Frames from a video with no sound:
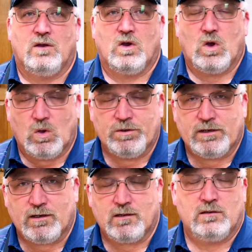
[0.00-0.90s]

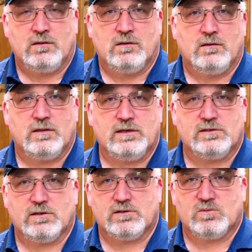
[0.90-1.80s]
holding
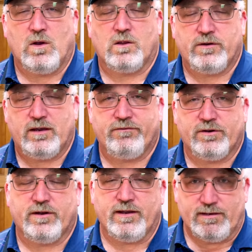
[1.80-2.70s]
these smaller,
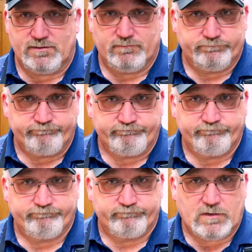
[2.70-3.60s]
heavier heads.
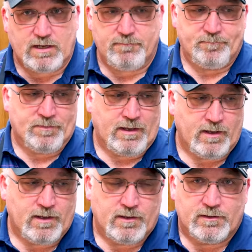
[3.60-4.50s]
Okay,
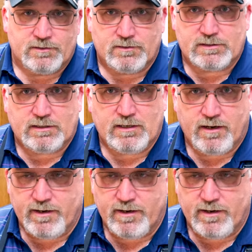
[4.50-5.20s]
so let's get the